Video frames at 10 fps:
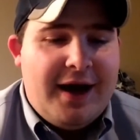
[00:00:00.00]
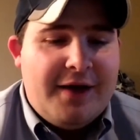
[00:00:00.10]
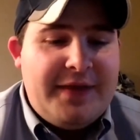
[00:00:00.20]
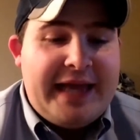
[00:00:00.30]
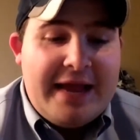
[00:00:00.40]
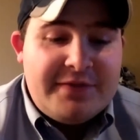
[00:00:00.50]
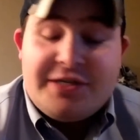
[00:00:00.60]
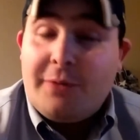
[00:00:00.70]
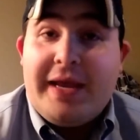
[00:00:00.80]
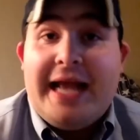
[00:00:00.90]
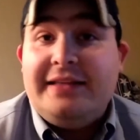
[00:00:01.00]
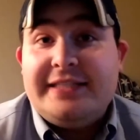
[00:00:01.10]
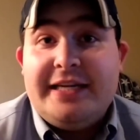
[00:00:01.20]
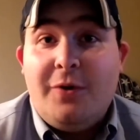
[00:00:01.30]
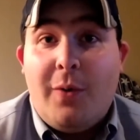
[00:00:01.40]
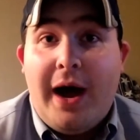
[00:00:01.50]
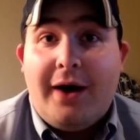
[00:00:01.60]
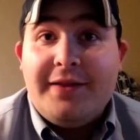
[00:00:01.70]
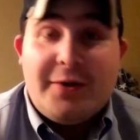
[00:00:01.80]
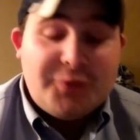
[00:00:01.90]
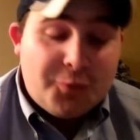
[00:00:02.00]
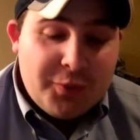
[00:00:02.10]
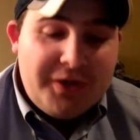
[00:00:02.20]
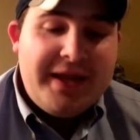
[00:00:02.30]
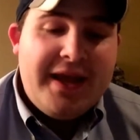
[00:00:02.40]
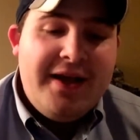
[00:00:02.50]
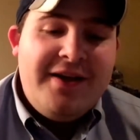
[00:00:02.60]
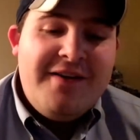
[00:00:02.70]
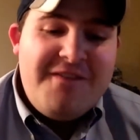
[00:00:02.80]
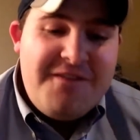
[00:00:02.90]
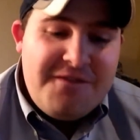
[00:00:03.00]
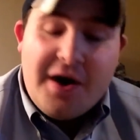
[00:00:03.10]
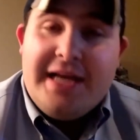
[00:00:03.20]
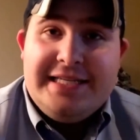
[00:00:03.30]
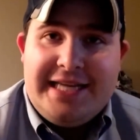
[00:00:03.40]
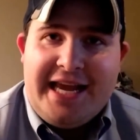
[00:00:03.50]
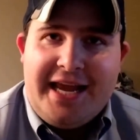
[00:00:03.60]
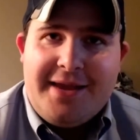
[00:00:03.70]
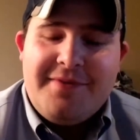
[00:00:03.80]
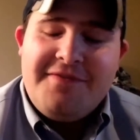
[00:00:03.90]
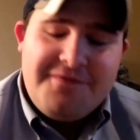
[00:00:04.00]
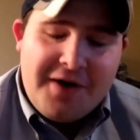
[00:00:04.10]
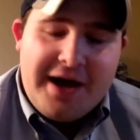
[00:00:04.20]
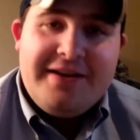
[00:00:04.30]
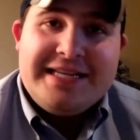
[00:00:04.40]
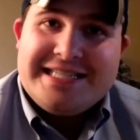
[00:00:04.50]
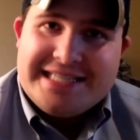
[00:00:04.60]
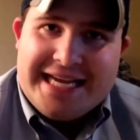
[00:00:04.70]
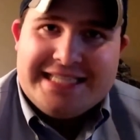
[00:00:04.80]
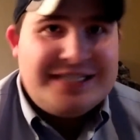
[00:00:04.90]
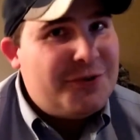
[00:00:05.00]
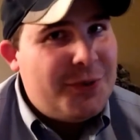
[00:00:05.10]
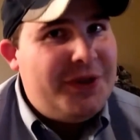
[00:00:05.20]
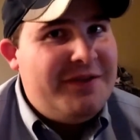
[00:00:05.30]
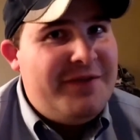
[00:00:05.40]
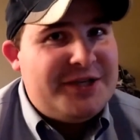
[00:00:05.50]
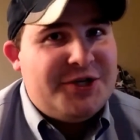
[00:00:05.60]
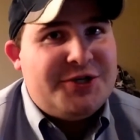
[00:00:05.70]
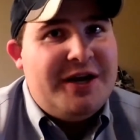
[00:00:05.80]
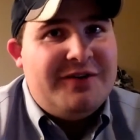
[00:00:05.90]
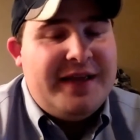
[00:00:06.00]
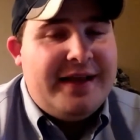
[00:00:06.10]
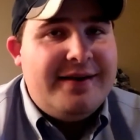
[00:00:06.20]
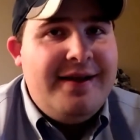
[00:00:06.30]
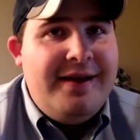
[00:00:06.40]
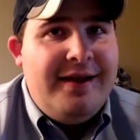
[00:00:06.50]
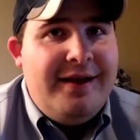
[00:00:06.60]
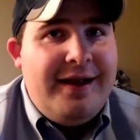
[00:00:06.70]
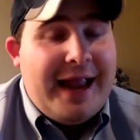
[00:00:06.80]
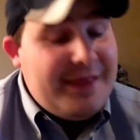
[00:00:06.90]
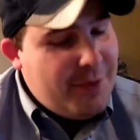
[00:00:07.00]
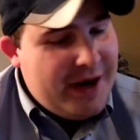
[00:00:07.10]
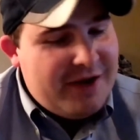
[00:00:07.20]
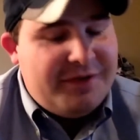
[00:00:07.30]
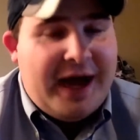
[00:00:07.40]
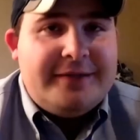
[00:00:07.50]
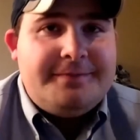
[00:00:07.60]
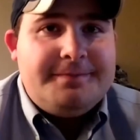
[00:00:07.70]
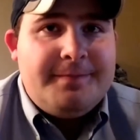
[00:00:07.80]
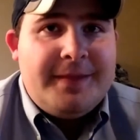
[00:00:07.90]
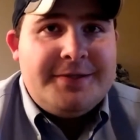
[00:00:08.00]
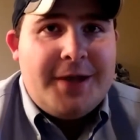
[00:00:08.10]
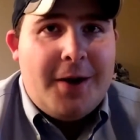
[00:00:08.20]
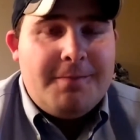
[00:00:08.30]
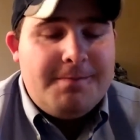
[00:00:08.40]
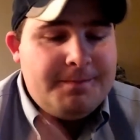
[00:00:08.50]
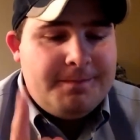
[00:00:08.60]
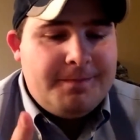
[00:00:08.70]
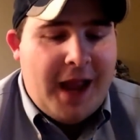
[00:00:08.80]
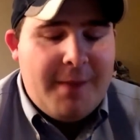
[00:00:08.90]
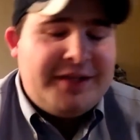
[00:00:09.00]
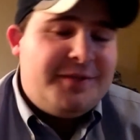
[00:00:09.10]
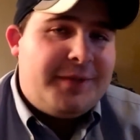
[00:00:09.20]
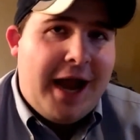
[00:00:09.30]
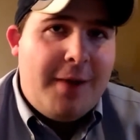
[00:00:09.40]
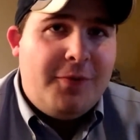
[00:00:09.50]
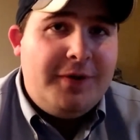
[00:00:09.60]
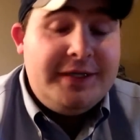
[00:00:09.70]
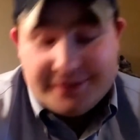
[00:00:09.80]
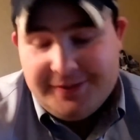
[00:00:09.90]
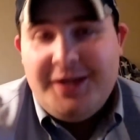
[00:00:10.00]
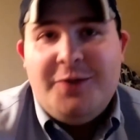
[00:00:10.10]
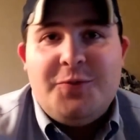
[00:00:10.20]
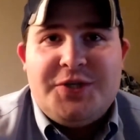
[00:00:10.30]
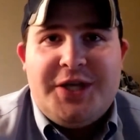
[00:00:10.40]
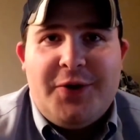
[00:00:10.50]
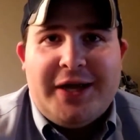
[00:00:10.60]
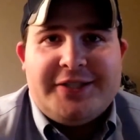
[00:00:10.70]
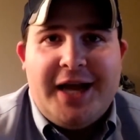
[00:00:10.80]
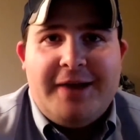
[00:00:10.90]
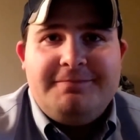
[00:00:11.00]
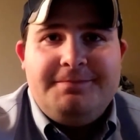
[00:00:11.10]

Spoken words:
They gave us something we hadn't seen in a while, and that was a really fun team, fun season to really invest yourself in, and they went out fighting. So, how about them Cowboys? We'll see y'all next time.